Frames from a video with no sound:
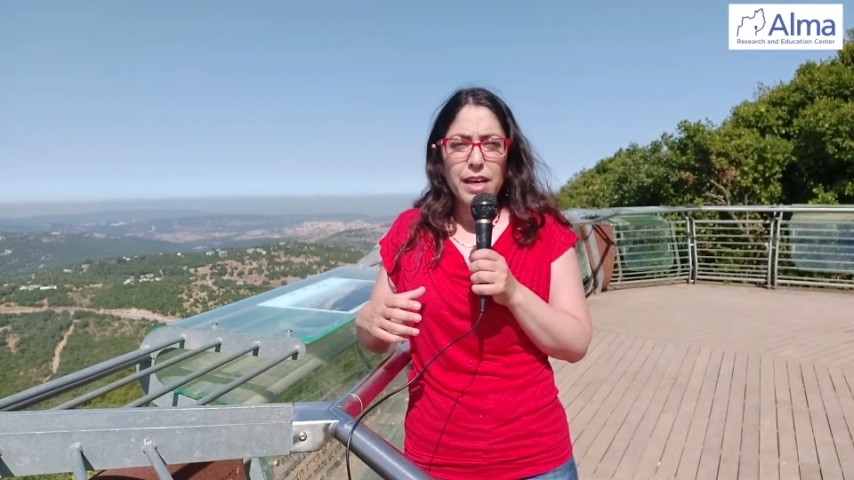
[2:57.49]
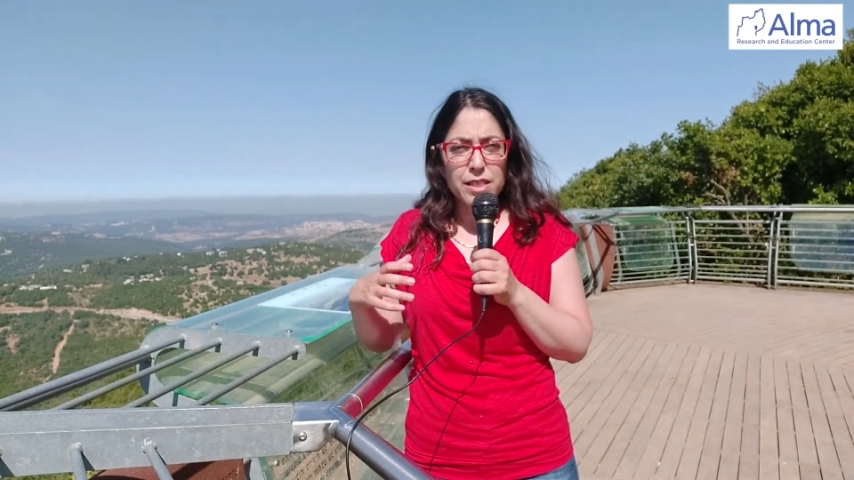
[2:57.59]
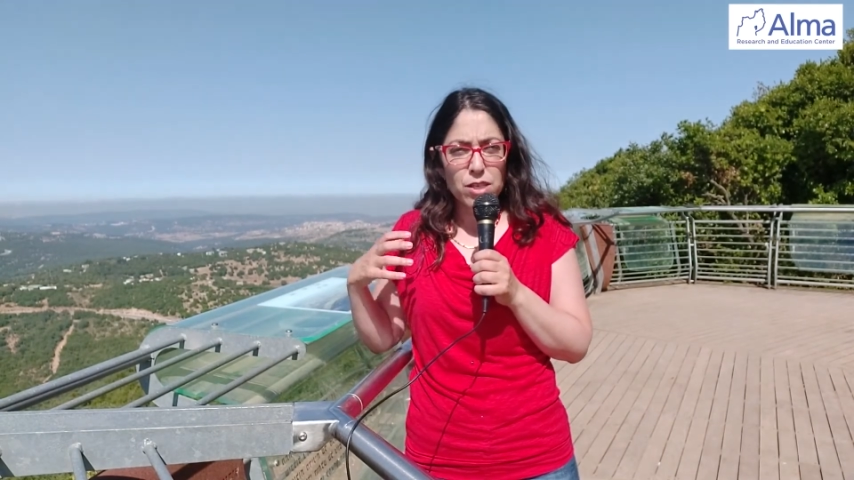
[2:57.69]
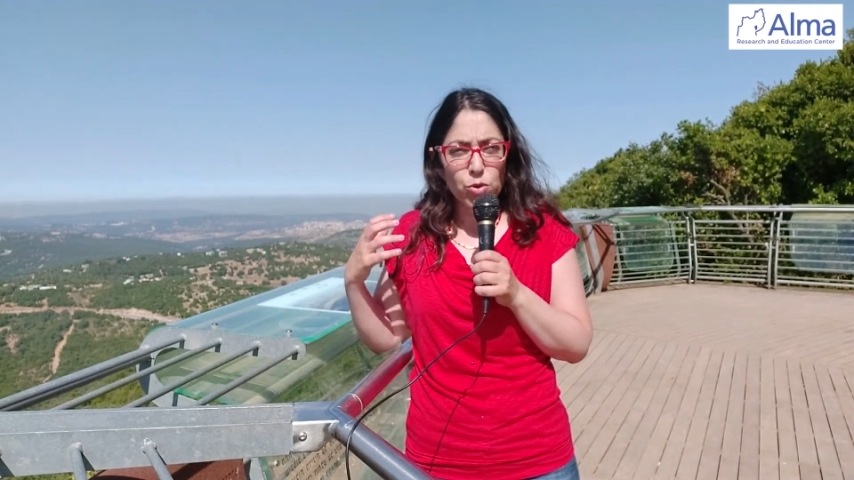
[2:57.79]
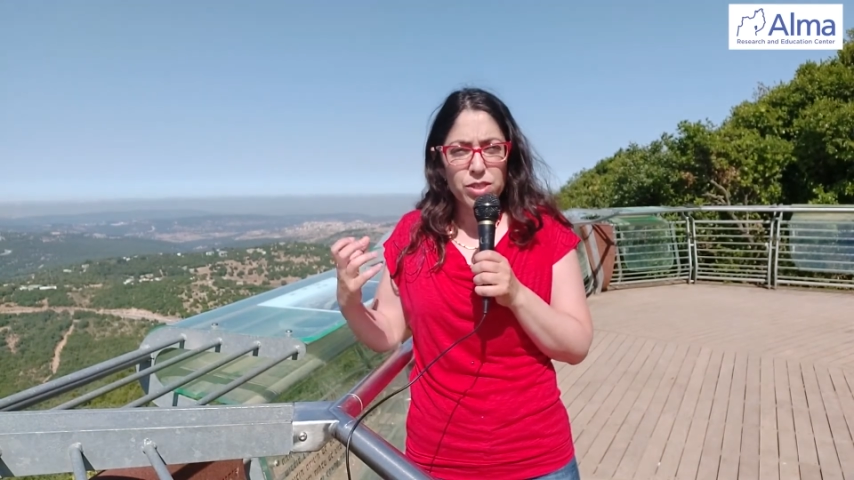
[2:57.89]

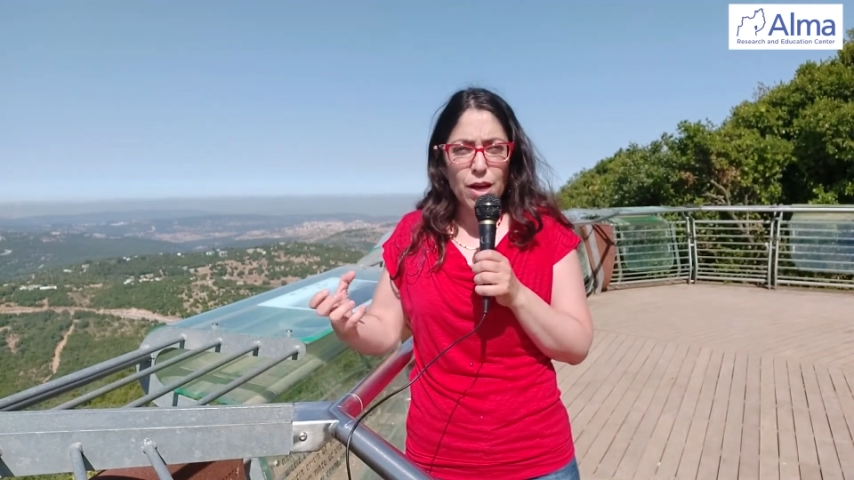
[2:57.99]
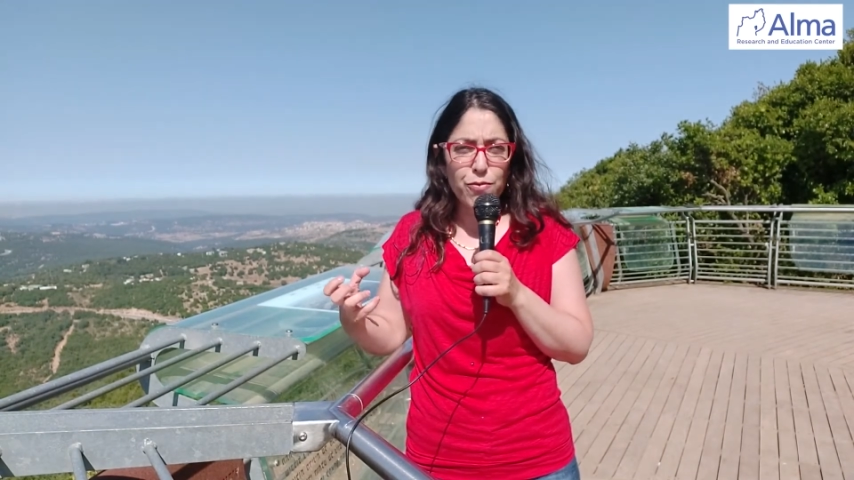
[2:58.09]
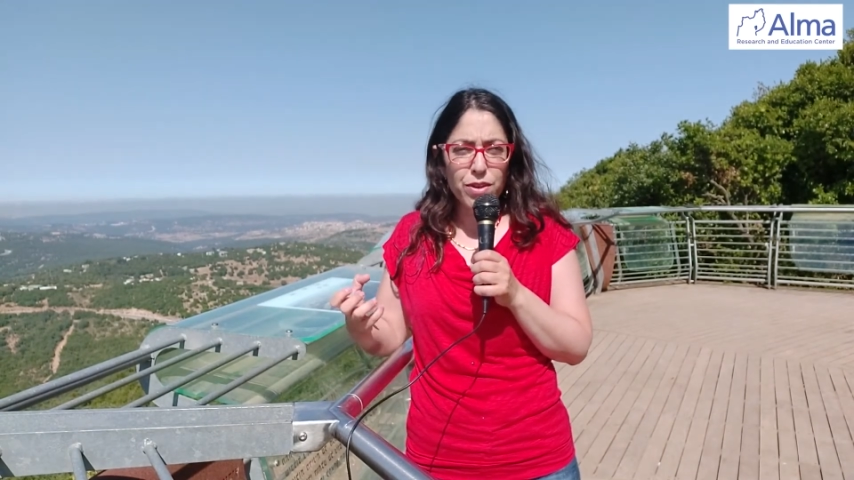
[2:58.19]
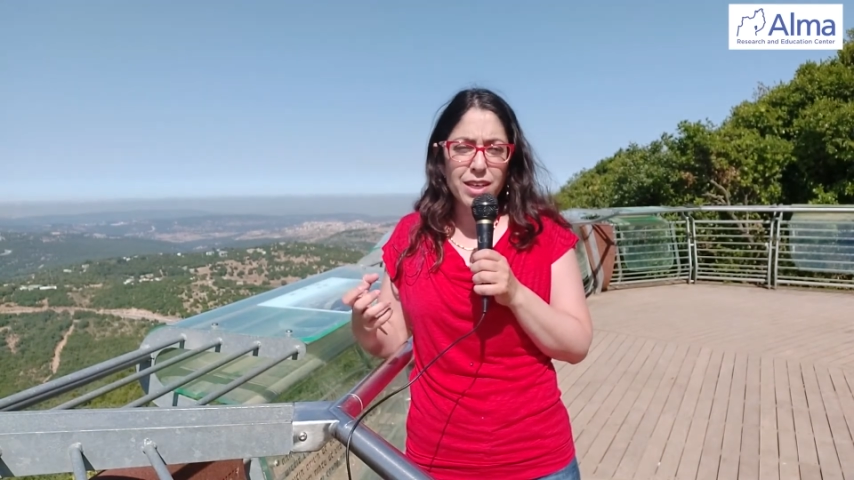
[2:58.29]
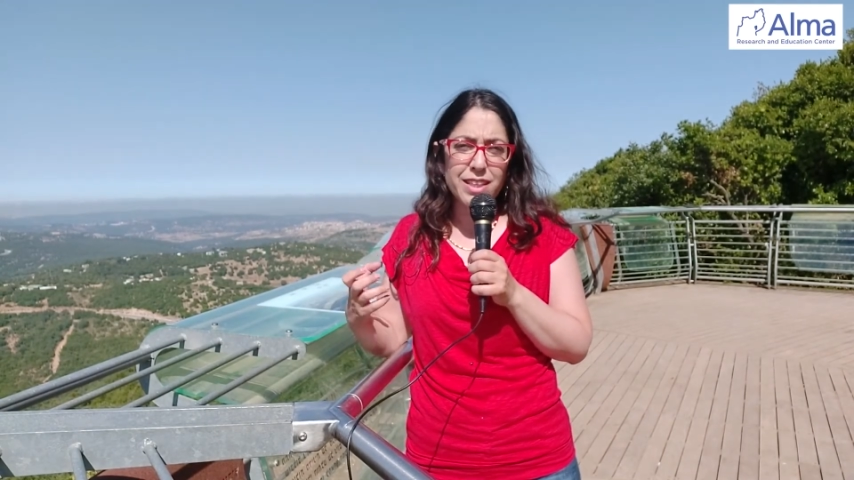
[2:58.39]
So
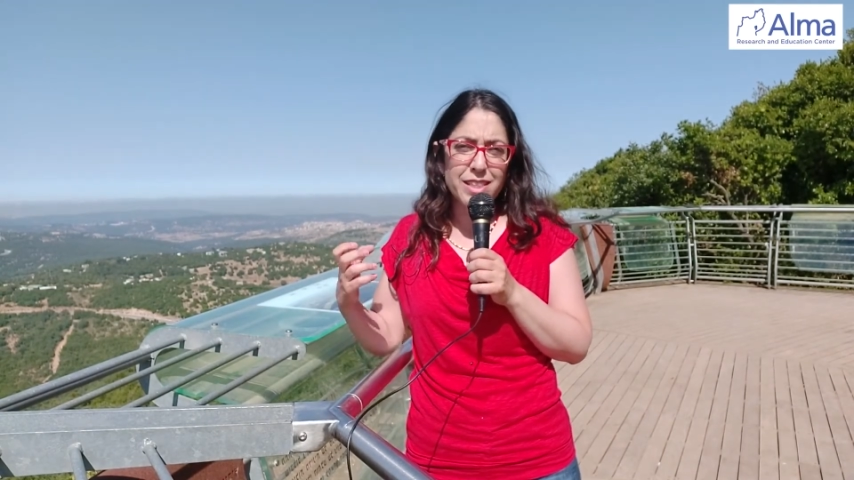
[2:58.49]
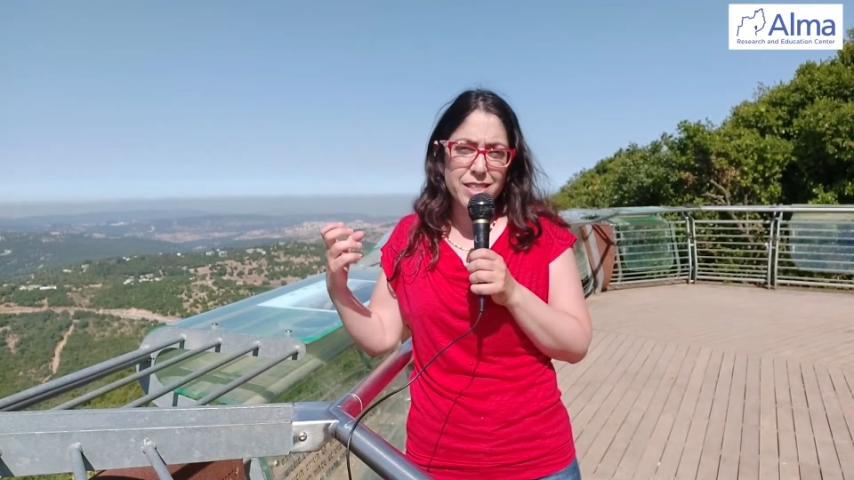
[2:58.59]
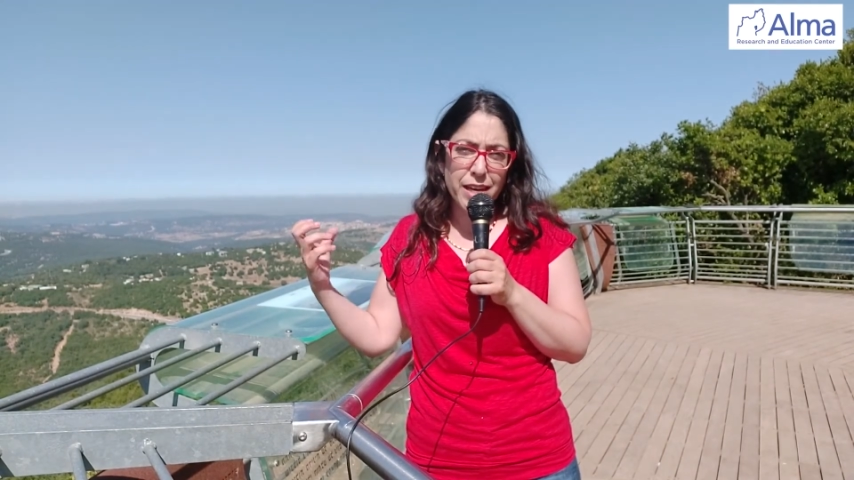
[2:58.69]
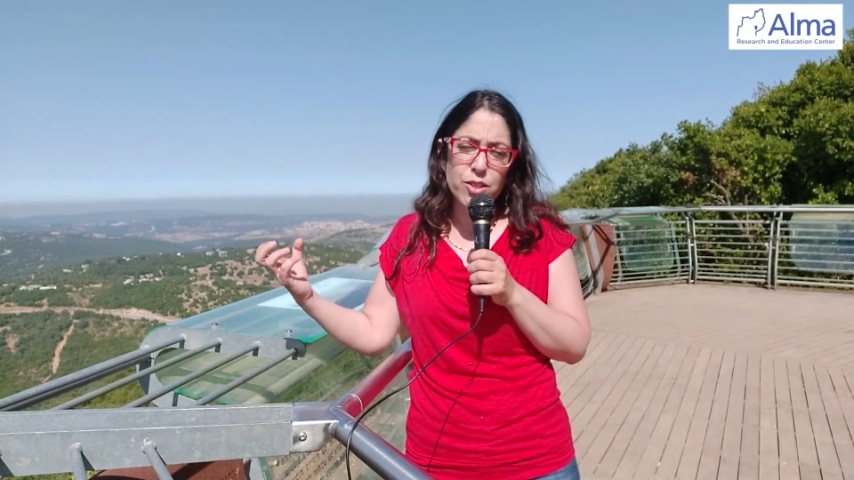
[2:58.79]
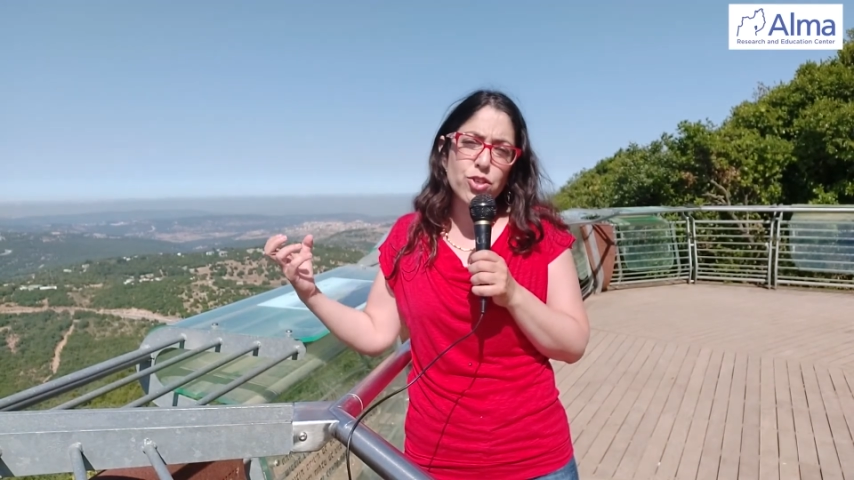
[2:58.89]
definitely
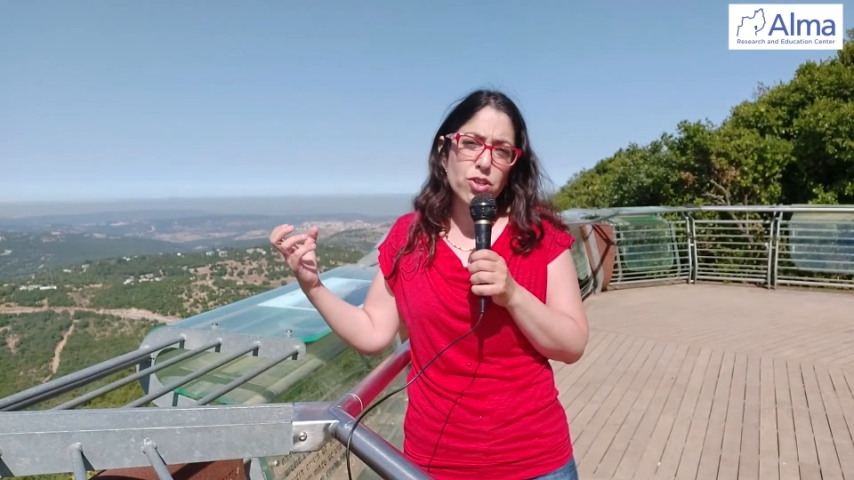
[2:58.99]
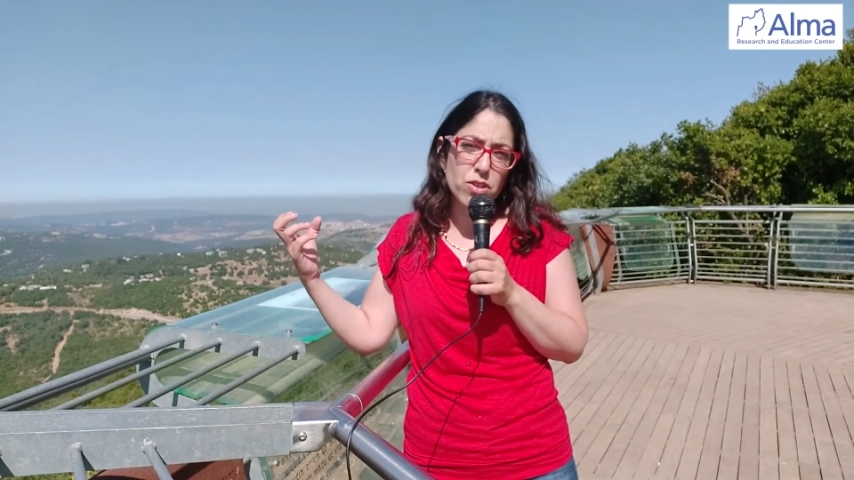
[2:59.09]
tension